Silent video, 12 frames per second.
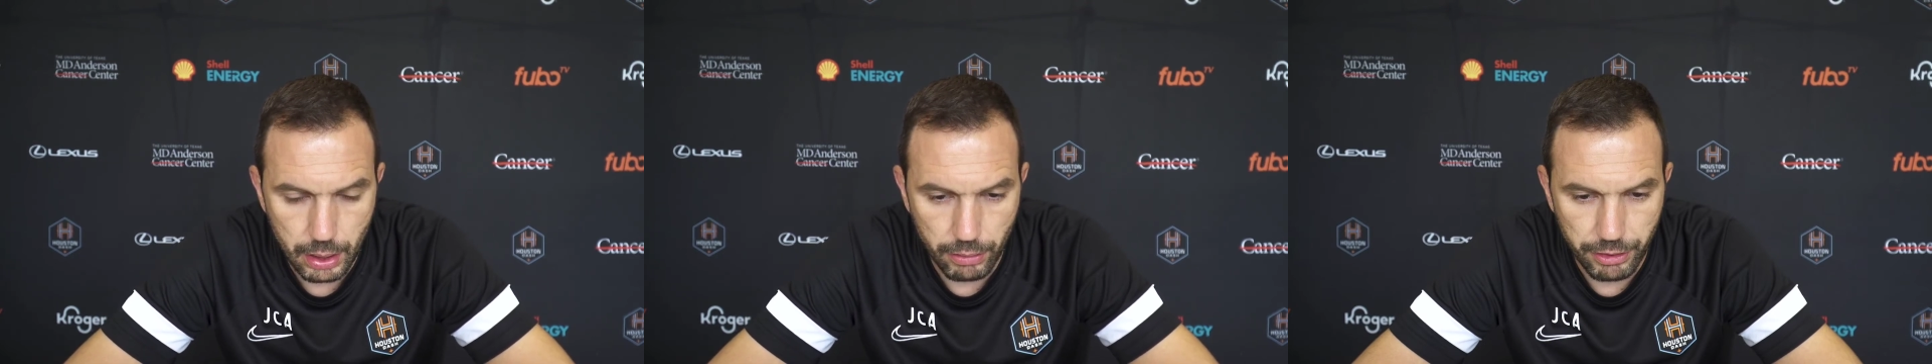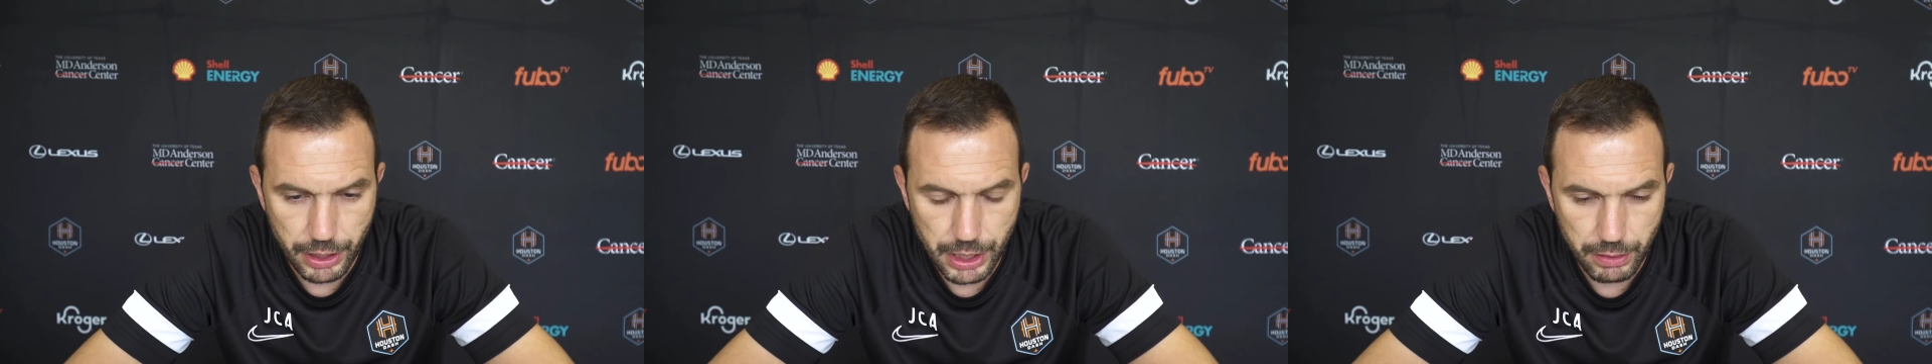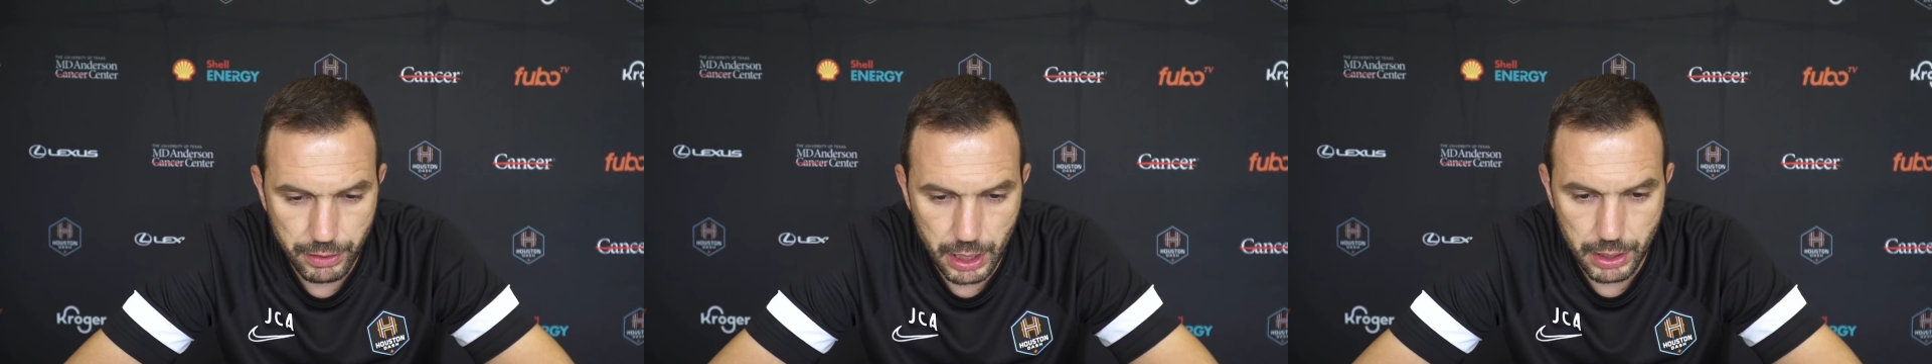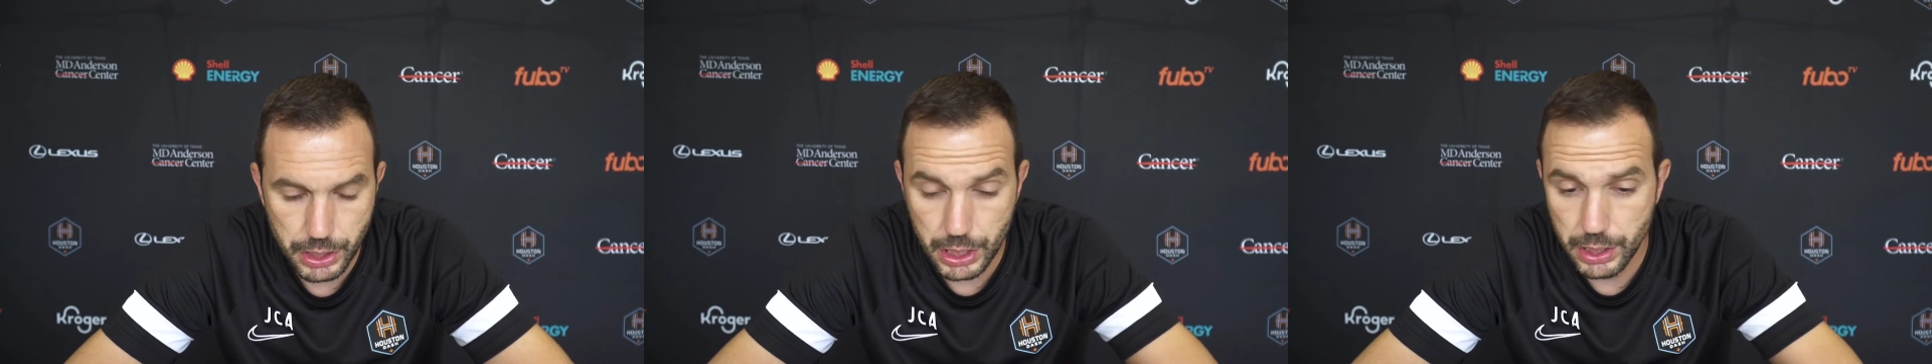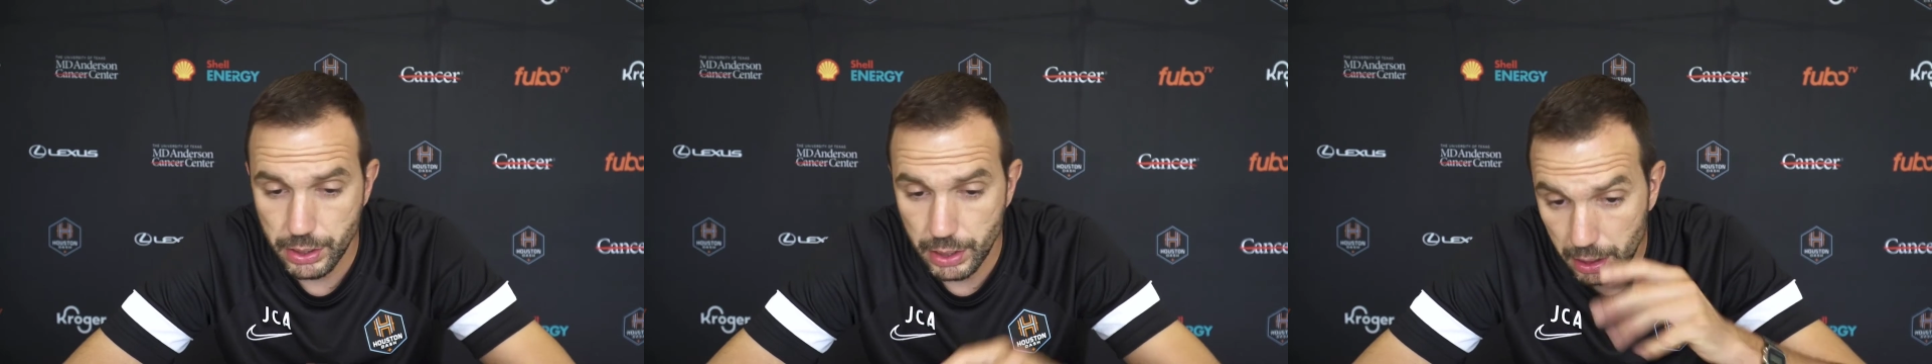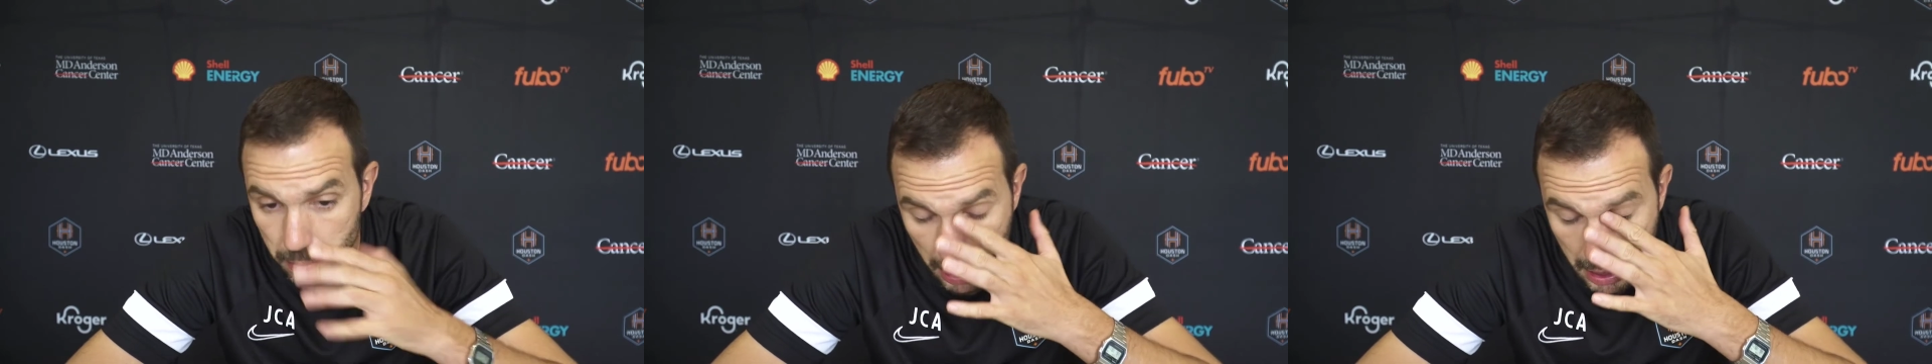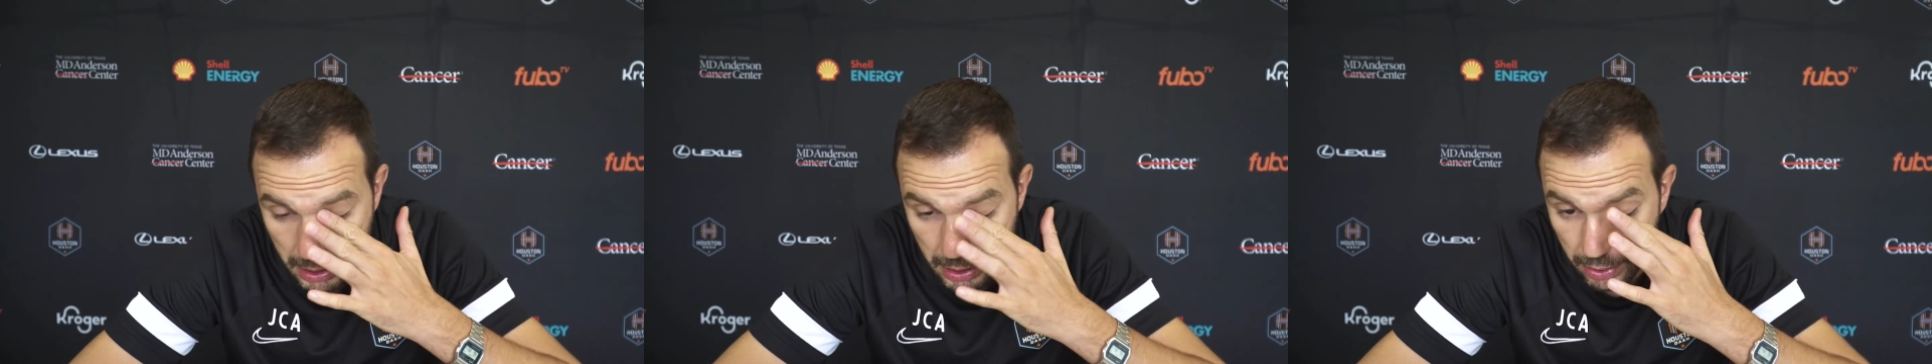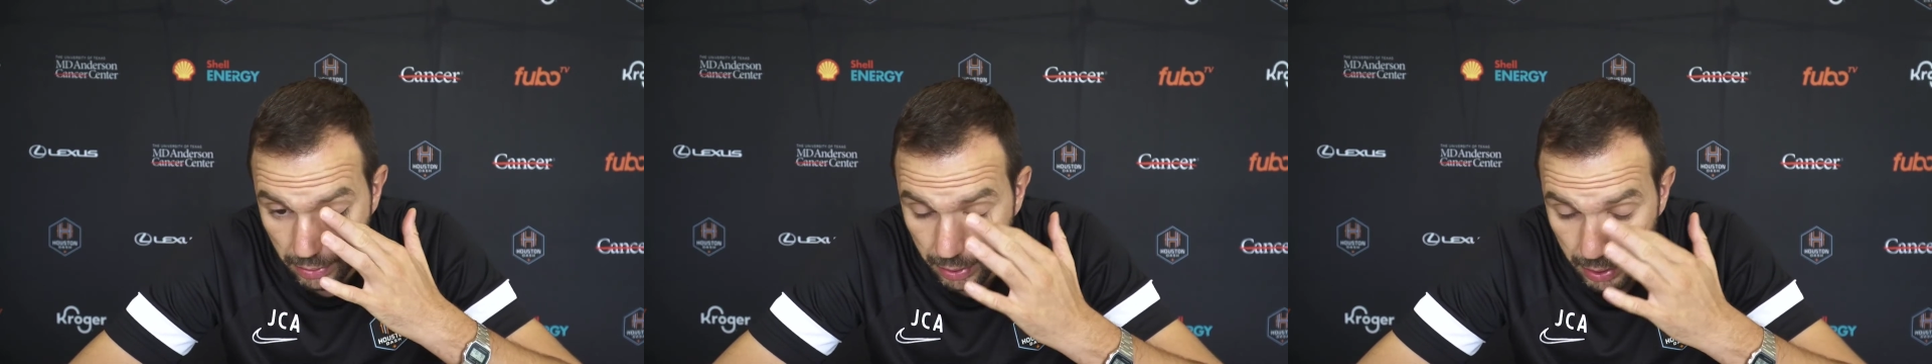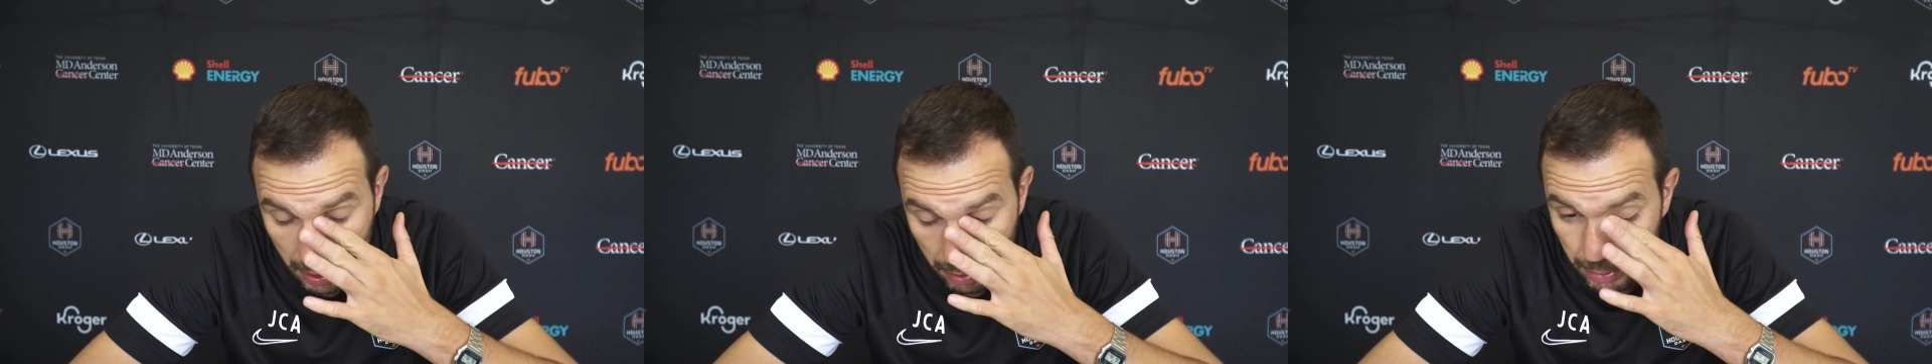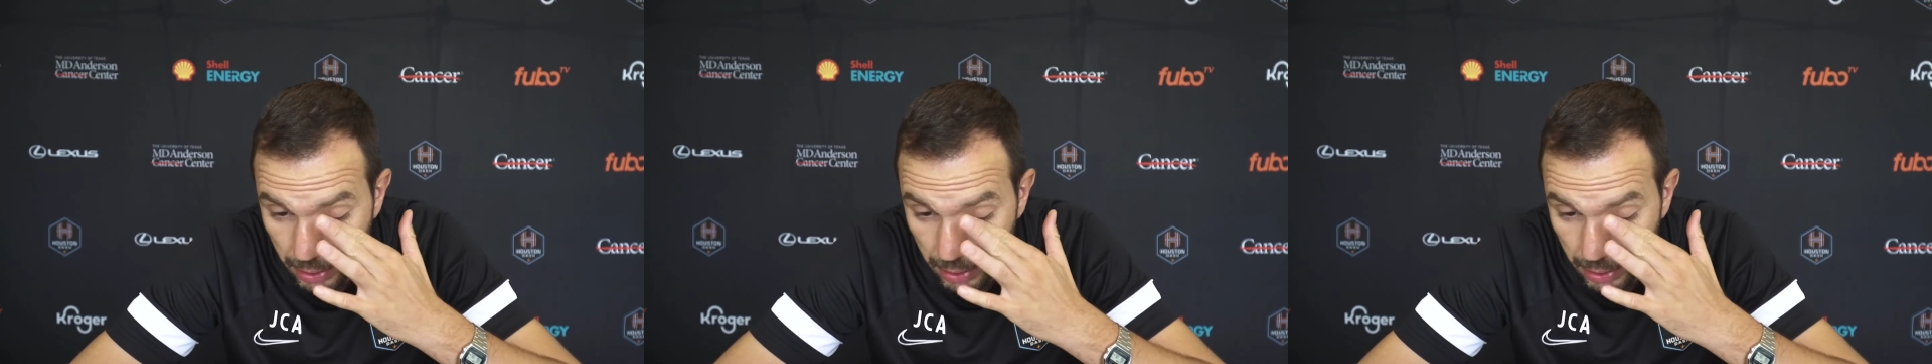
offensive transition at pace is something that,